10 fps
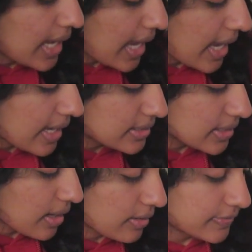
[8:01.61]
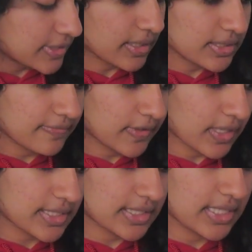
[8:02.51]
and our resultant
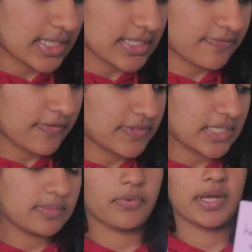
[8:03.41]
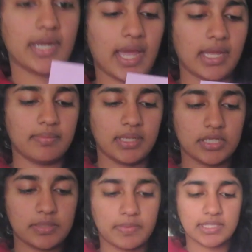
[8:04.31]
velocity is 15.9
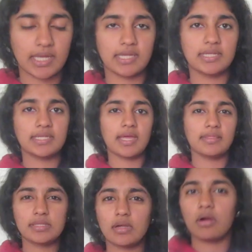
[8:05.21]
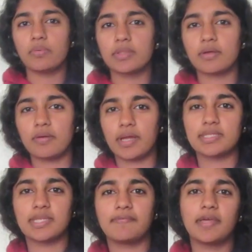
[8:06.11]
meters per second, and these are all with
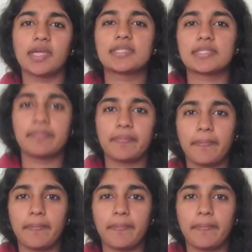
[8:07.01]
correct sig figs,